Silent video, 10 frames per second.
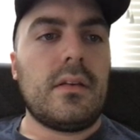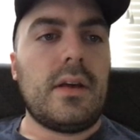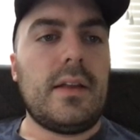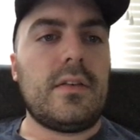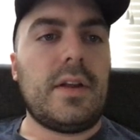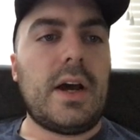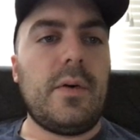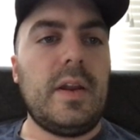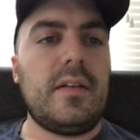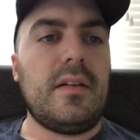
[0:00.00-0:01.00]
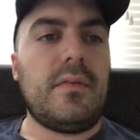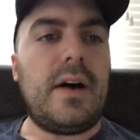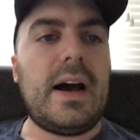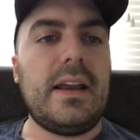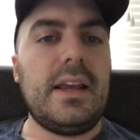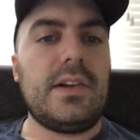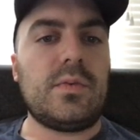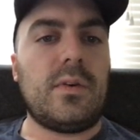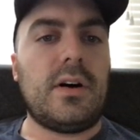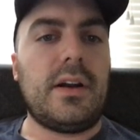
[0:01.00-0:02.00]
And so now we need to divide each
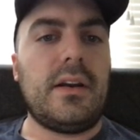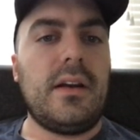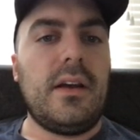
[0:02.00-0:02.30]
one